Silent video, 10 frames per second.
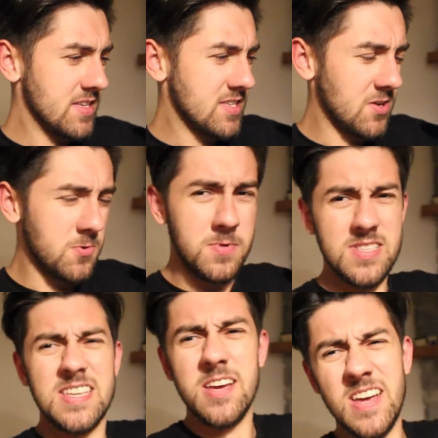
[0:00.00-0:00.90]
So
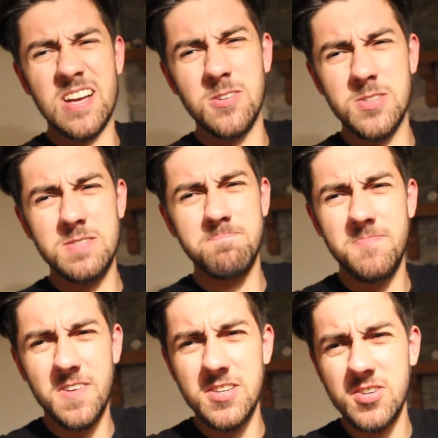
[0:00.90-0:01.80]
we'll see how that goes.
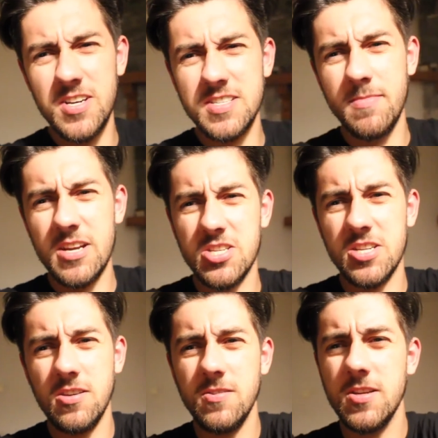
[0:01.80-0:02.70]
Fingers crossed I'll manage to do